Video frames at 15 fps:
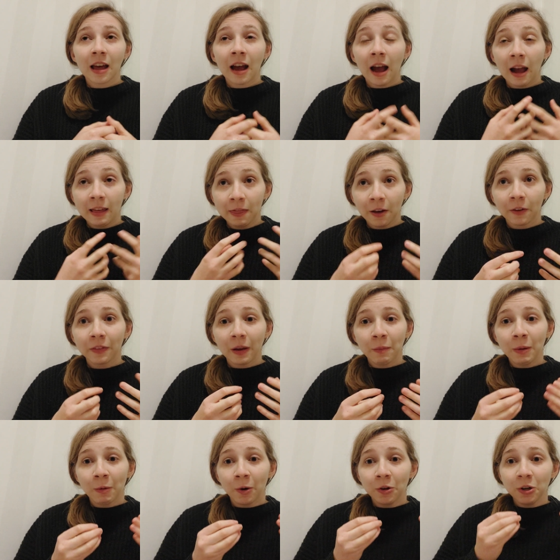I thought that
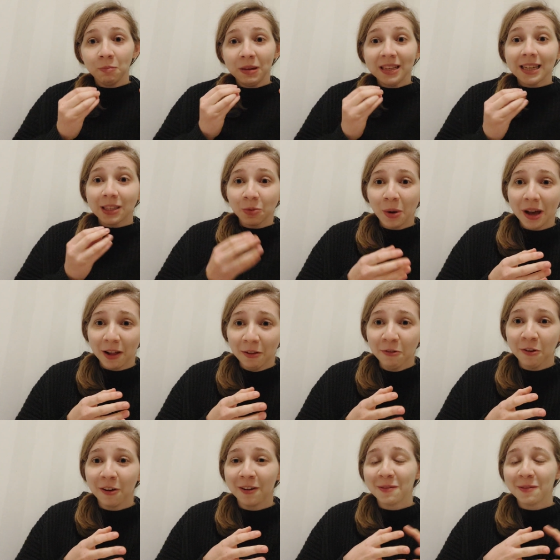we were going to meet at 12,